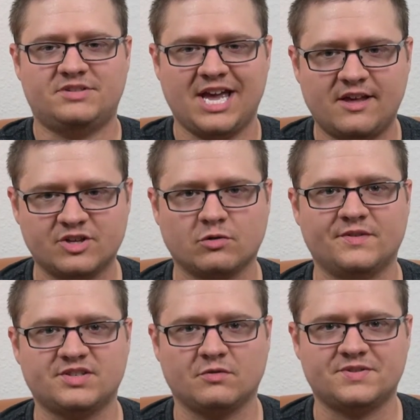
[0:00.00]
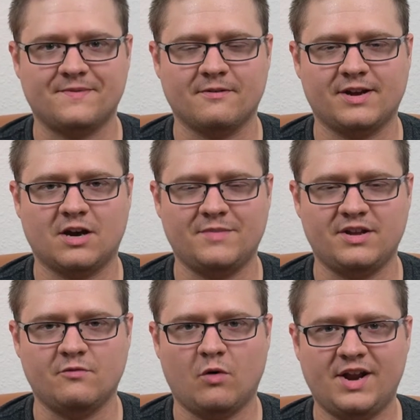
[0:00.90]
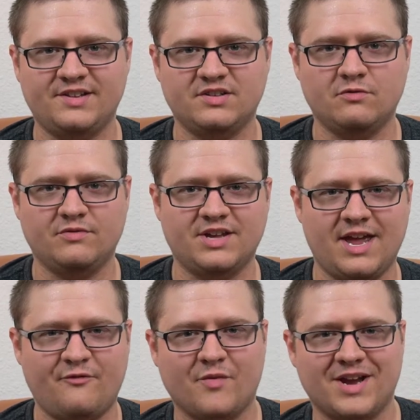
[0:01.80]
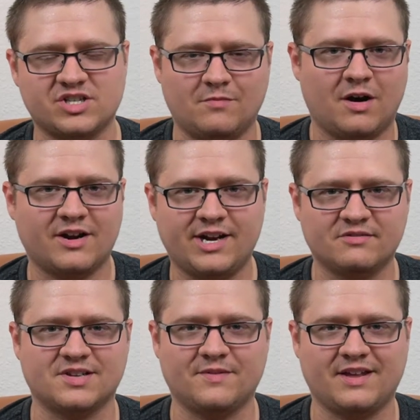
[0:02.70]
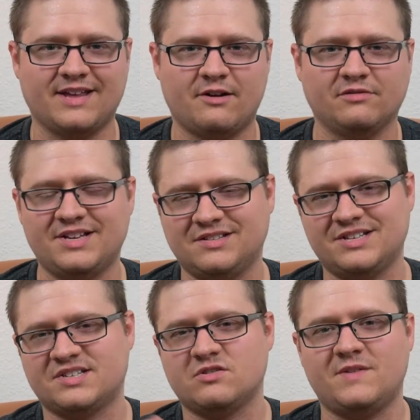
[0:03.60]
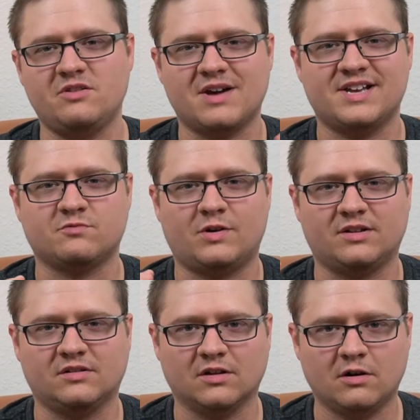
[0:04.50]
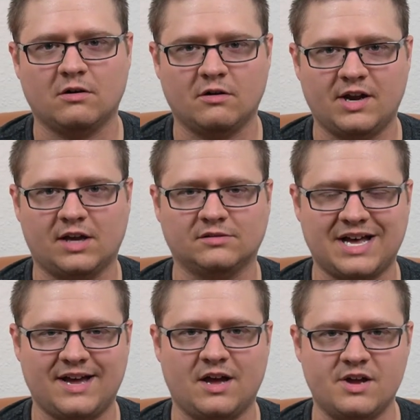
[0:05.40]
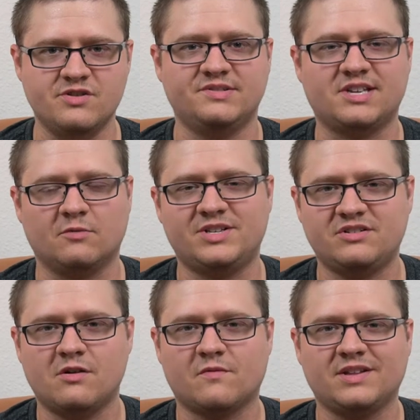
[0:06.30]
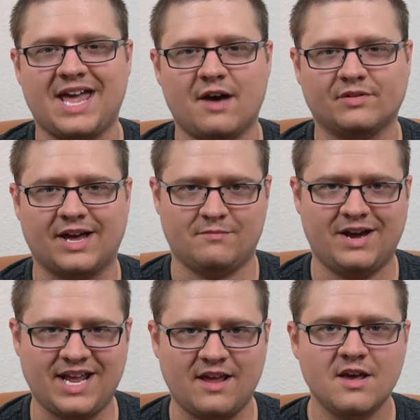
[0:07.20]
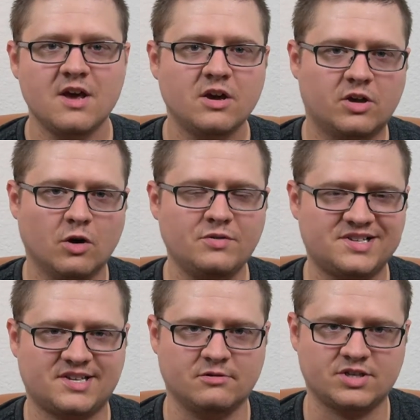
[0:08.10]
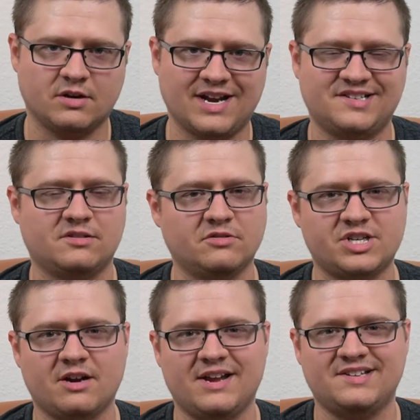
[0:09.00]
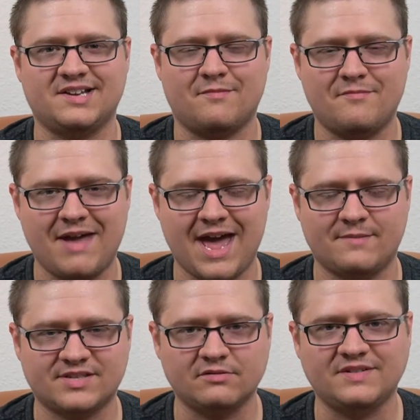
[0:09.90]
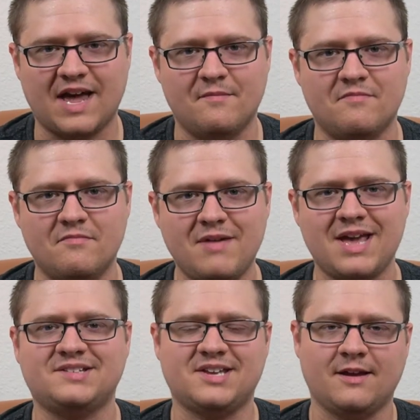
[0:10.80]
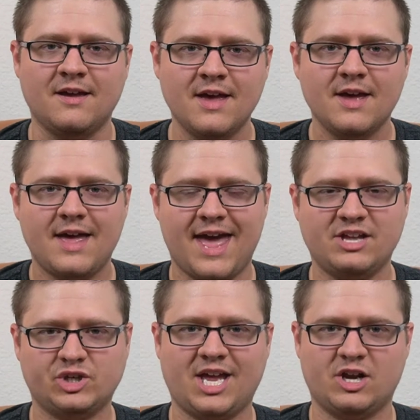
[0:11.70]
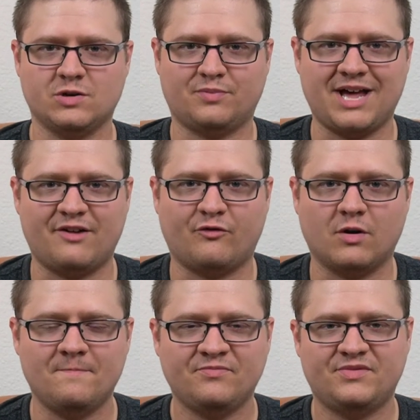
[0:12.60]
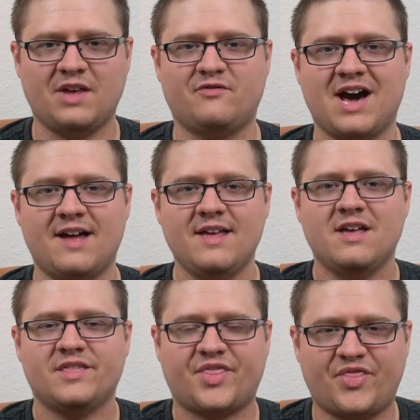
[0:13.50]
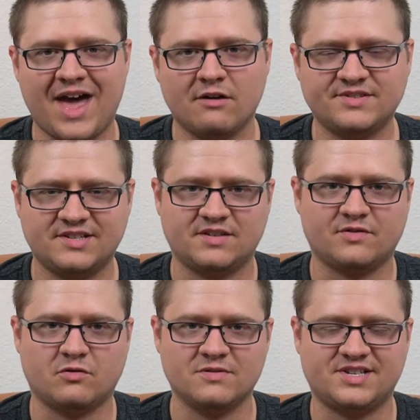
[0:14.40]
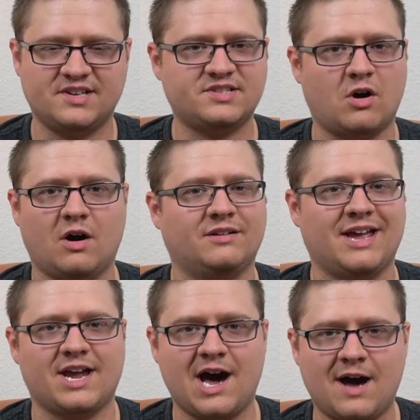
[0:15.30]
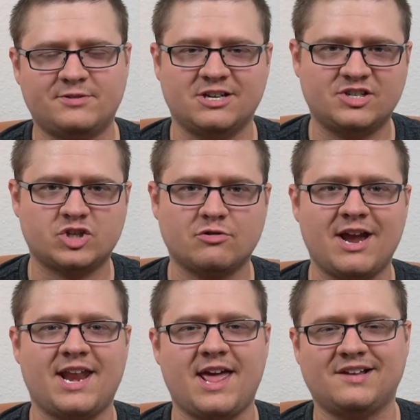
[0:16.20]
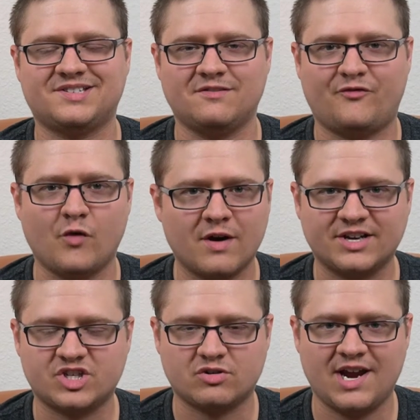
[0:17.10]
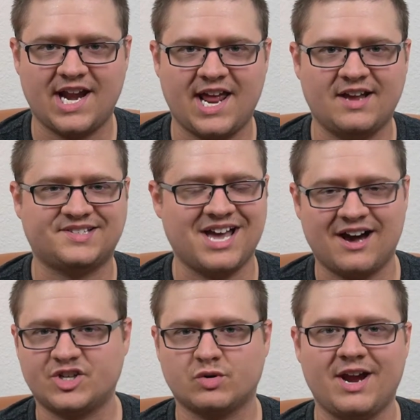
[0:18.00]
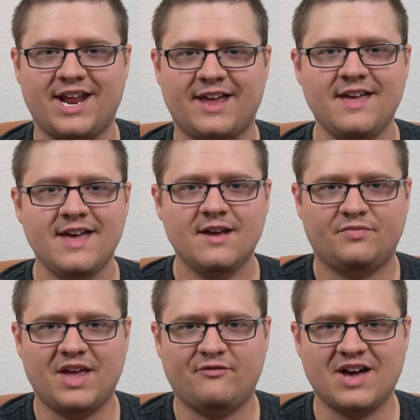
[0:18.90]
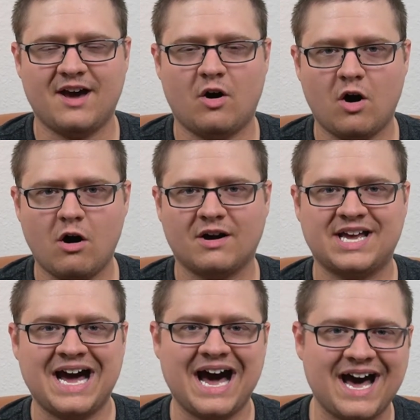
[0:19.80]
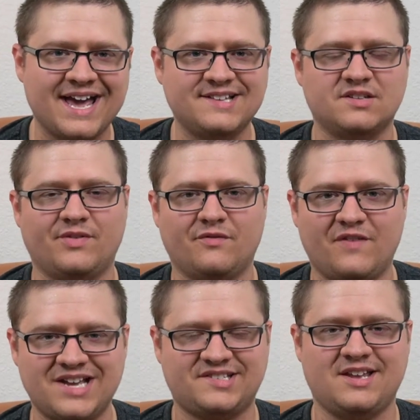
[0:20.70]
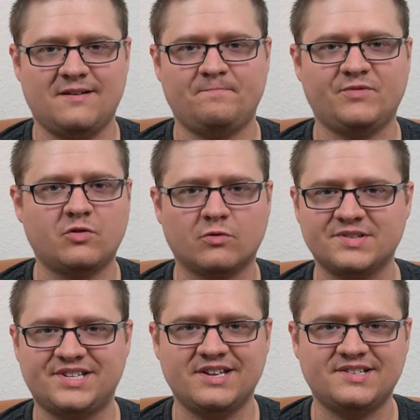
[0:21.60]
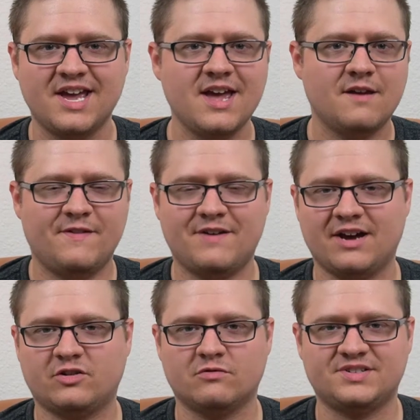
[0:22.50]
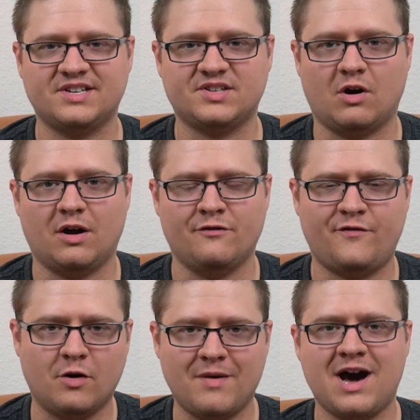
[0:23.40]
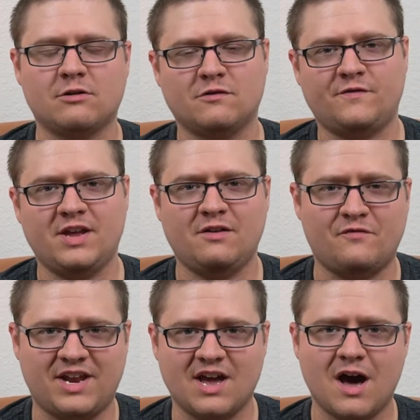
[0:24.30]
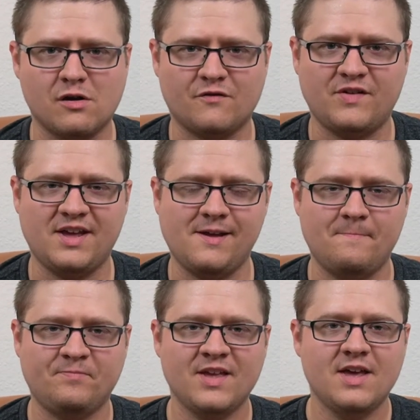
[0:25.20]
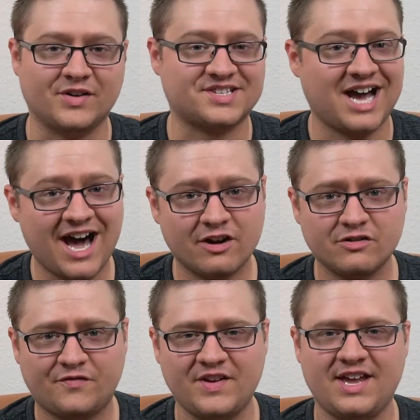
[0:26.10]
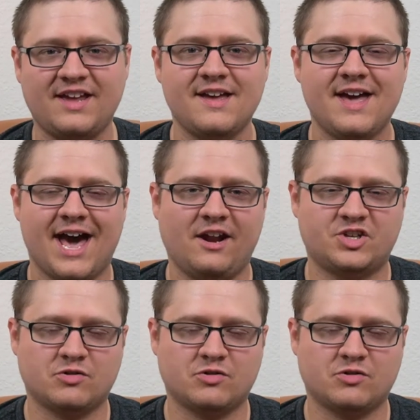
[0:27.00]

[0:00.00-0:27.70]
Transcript: take control of the source of your income and you want to do the information marketing or something like that, or let's assume that you guys want to learn a new skill, but you don't really have a lot of money, go to Skillshare. Guys, Skillshare is an absolutely amazing education platform. They've got thousands of courses on like options trading, Forex trading, stock trading. They've got all kinds of investing courses. They've got courses on filmography, videography, photography, how